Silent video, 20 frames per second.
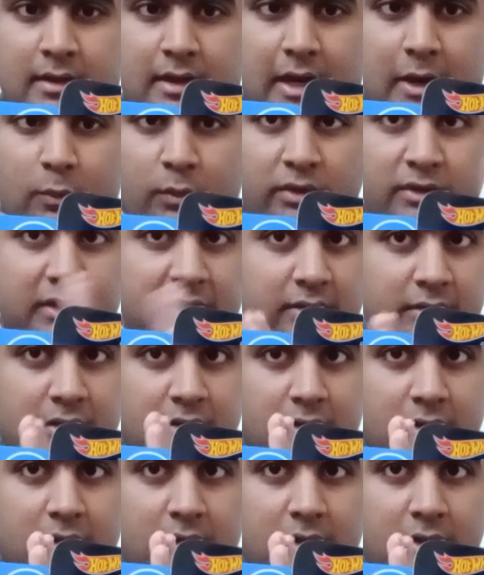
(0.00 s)
I went to
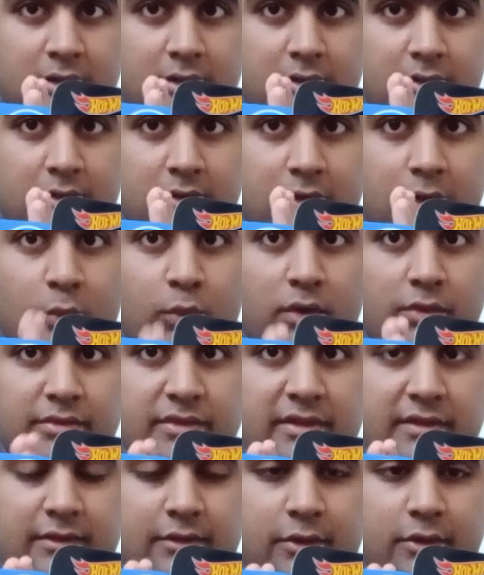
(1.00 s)
uh, the
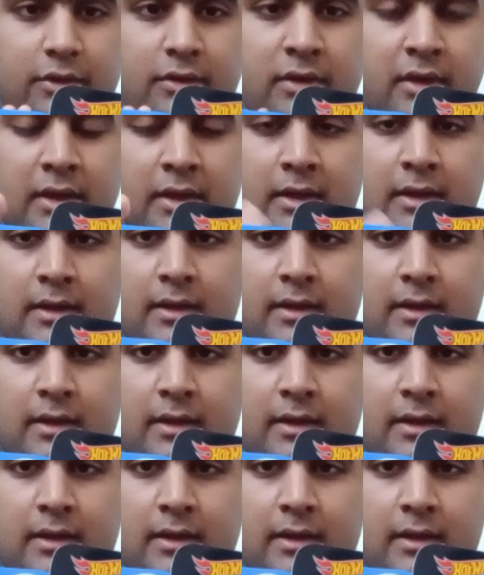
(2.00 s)
Rosie store